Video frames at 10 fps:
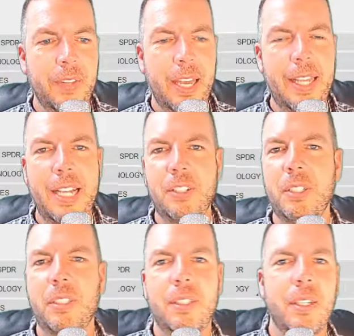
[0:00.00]
And that's
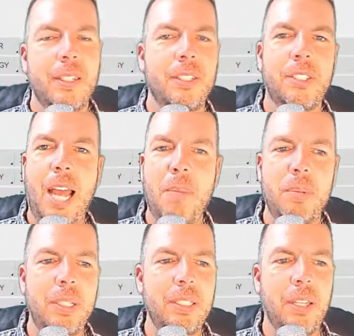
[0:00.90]
just
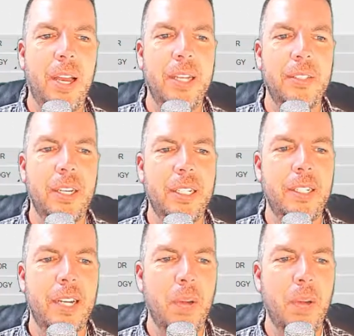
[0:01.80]
snapping these lines on here.